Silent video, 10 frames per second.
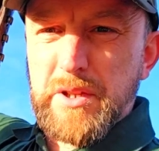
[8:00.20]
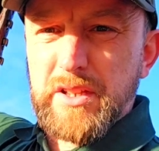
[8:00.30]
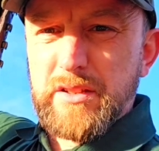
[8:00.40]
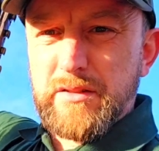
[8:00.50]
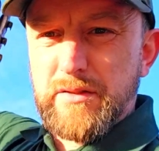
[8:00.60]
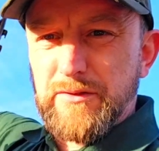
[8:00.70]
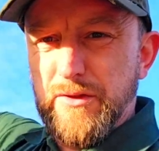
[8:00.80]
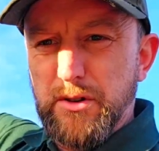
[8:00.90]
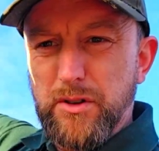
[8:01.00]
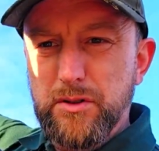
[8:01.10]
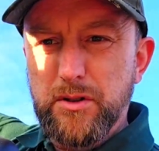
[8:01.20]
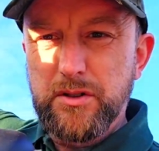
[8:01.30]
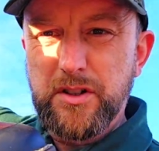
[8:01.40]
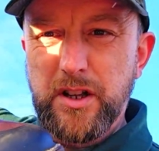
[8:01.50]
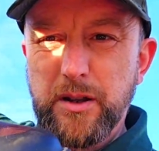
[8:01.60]
me for a
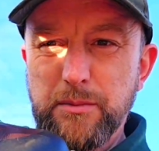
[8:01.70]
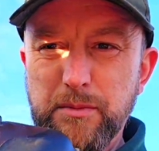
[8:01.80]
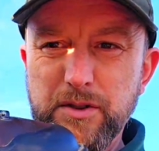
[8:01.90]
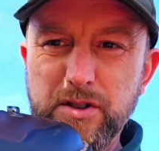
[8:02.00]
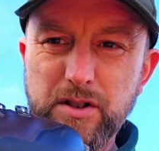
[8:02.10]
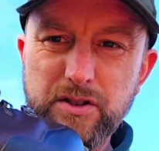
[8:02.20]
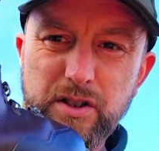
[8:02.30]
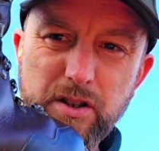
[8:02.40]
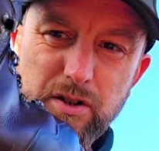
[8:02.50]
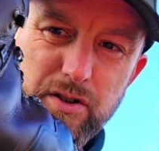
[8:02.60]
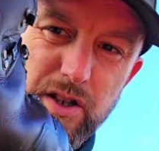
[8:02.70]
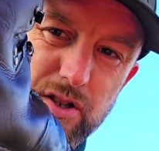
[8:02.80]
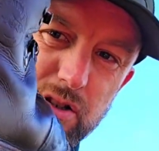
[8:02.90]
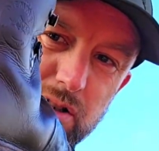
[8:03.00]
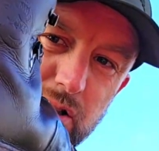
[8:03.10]
long time. As you can see, the
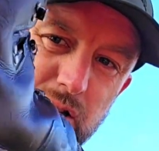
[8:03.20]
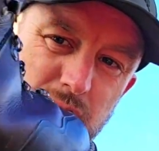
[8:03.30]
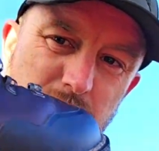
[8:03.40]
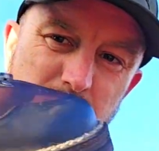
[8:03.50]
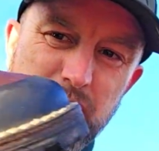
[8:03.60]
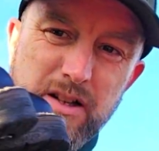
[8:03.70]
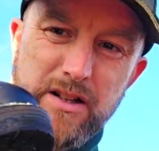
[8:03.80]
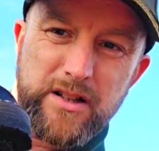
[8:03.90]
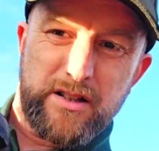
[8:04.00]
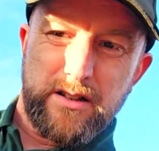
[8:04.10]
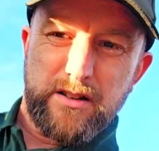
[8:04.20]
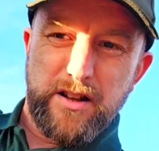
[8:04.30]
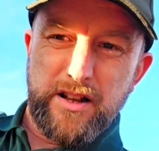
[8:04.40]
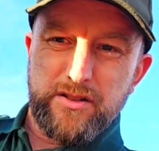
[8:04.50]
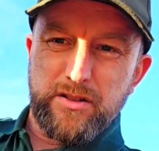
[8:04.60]
condition
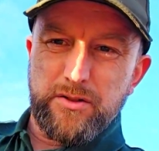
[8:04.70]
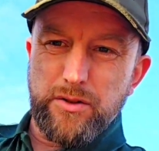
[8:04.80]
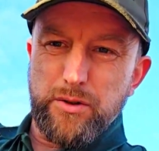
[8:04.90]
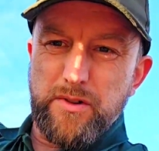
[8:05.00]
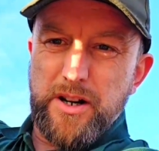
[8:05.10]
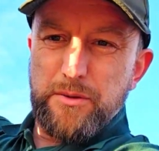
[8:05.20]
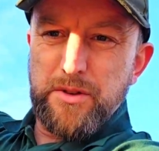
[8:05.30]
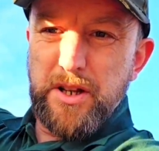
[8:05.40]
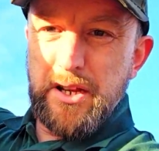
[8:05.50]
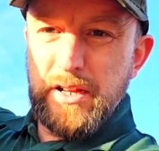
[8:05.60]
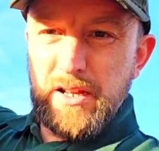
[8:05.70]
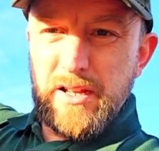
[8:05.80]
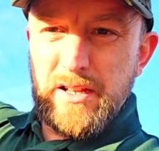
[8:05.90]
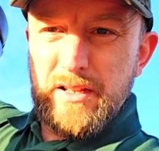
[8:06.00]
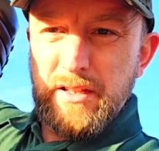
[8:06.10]
excellent all round.
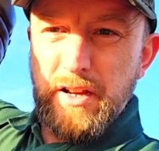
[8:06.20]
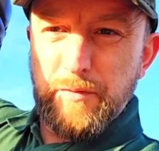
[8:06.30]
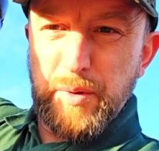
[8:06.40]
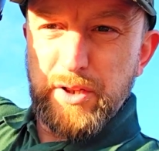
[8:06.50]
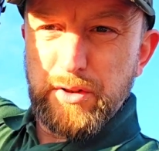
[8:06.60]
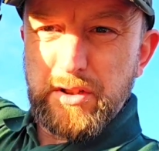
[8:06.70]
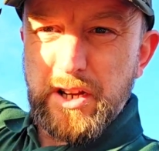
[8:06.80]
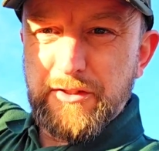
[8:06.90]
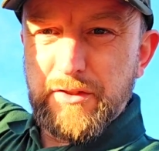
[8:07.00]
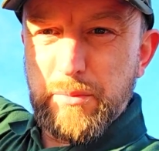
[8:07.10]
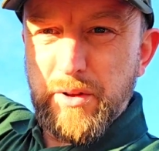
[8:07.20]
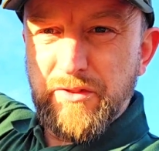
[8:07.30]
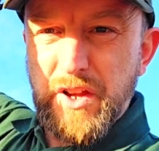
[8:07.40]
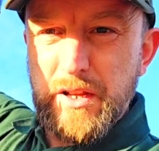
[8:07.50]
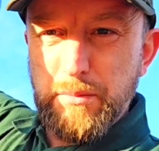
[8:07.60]
They have been looked after, but
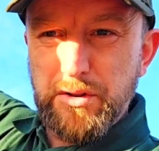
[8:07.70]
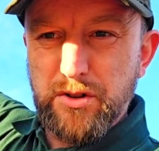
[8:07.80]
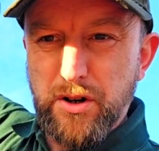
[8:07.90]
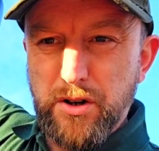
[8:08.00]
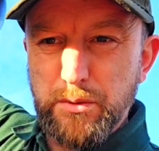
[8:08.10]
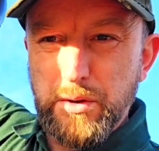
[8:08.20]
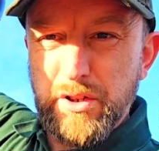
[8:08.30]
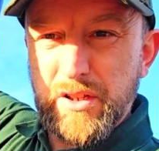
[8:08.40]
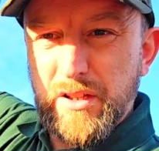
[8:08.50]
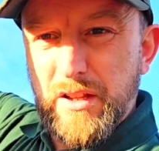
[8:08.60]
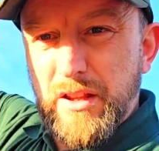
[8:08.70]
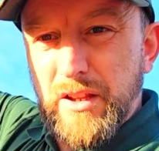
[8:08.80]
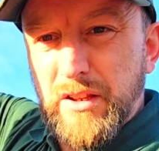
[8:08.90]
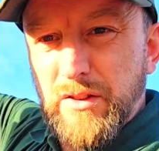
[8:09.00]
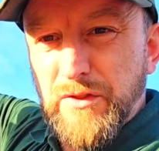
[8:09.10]
for 8 months of hard work, I
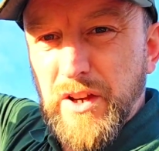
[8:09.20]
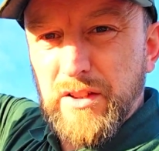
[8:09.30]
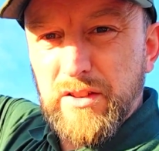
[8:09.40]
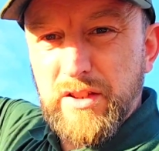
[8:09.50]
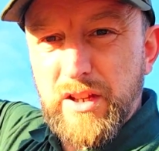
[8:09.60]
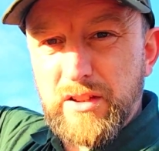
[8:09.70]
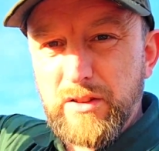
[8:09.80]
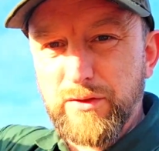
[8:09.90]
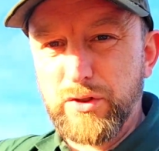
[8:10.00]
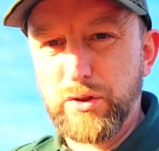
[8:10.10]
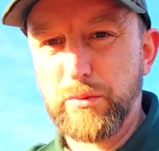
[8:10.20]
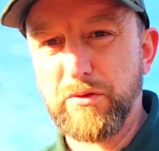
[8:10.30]
think it's fair to say they've stood up